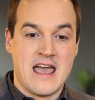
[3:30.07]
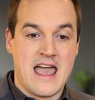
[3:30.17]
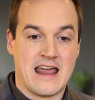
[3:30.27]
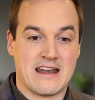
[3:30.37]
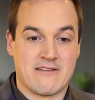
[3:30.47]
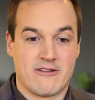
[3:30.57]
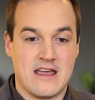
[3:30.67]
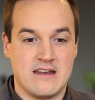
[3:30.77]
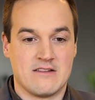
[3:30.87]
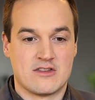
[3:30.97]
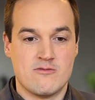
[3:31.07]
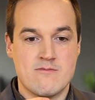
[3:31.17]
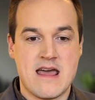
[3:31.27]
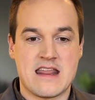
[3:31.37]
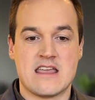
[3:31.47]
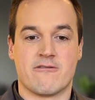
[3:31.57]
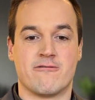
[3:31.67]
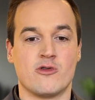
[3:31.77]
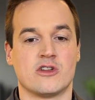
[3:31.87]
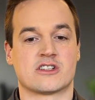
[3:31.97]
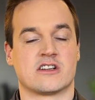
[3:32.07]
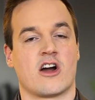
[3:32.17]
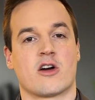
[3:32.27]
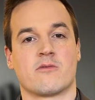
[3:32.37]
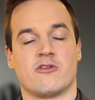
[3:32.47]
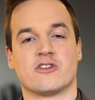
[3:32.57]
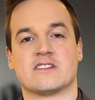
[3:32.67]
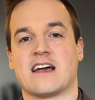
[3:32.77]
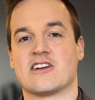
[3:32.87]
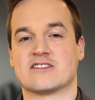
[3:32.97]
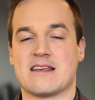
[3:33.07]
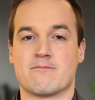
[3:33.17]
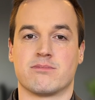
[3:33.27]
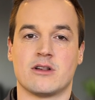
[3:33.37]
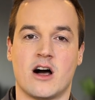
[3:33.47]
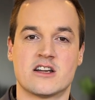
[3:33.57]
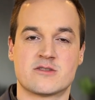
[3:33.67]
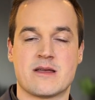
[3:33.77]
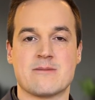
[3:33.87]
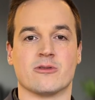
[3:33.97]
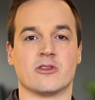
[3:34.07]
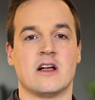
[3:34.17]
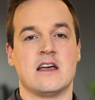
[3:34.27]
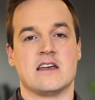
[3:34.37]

and into many foolish and harmful desires that plunge people